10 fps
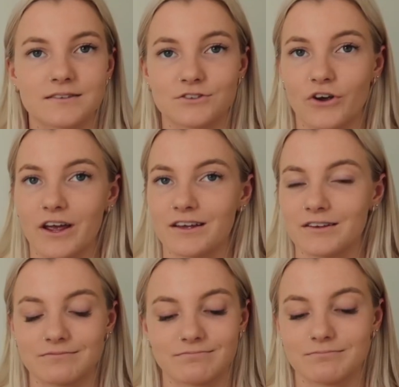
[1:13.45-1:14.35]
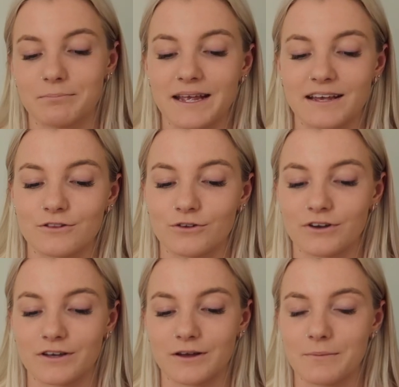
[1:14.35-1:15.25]
to try and make it
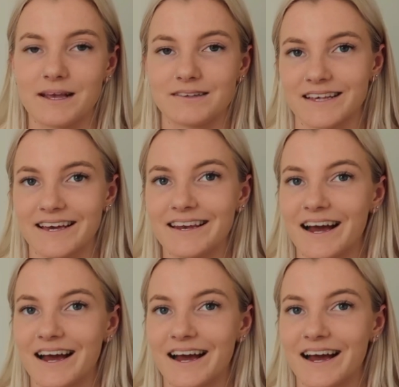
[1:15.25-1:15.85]
look amazing.